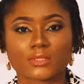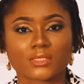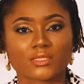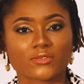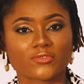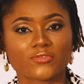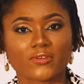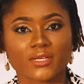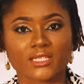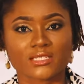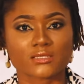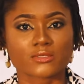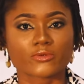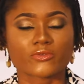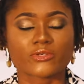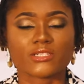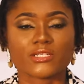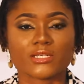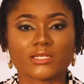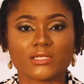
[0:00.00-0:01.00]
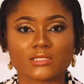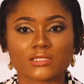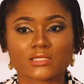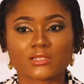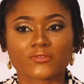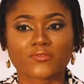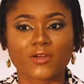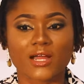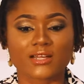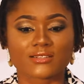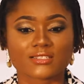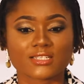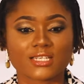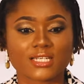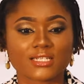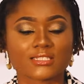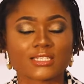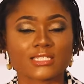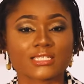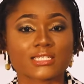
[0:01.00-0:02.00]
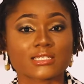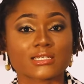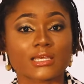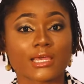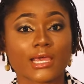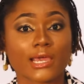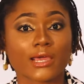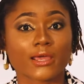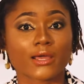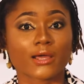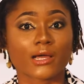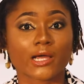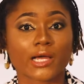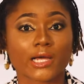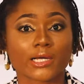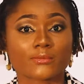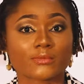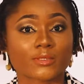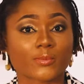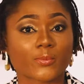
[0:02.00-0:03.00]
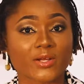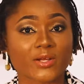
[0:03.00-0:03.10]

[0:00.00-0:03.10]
in the first 3 days. In fact, this year the